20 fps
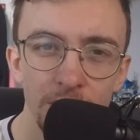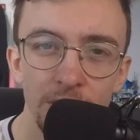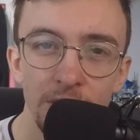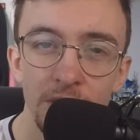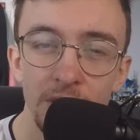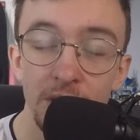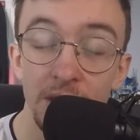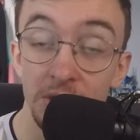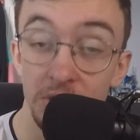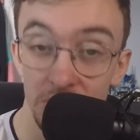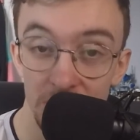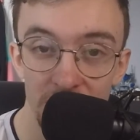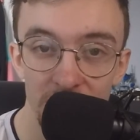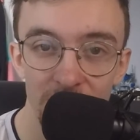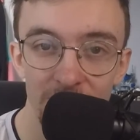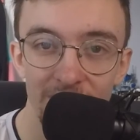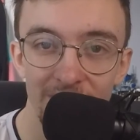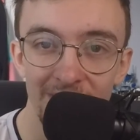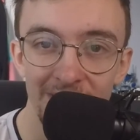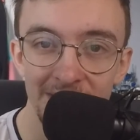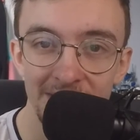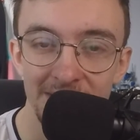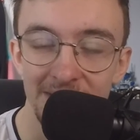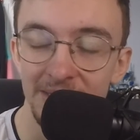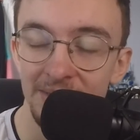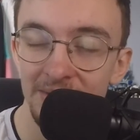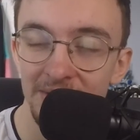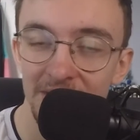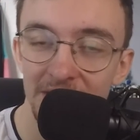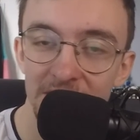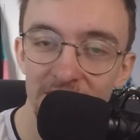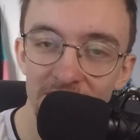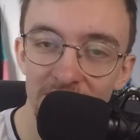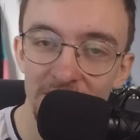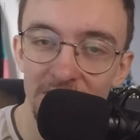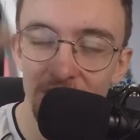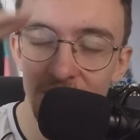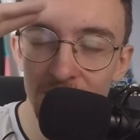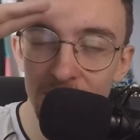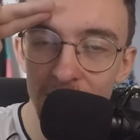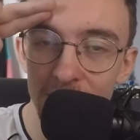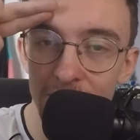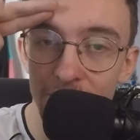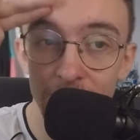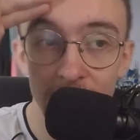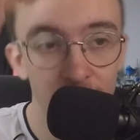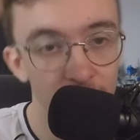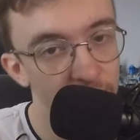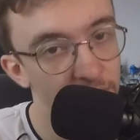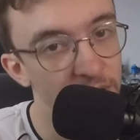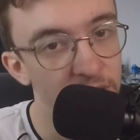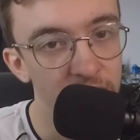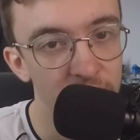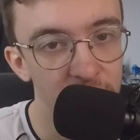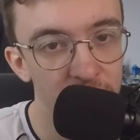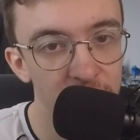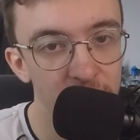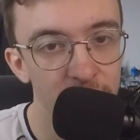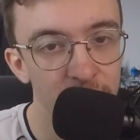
I shall see you guys in the next video. Peace.